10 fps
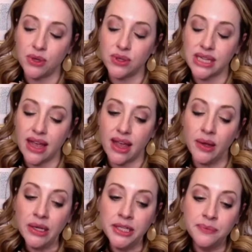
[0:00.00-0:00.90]
There's a
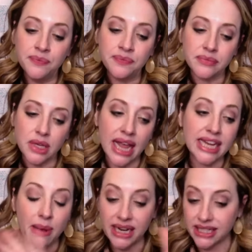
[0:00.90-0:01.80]

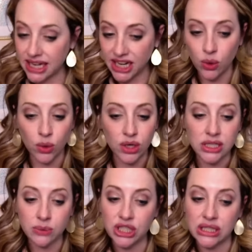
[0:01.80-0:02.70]
independent study
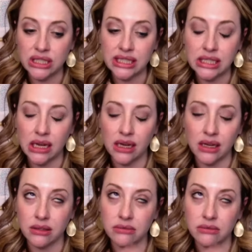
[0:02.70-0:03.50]
course, which is uh,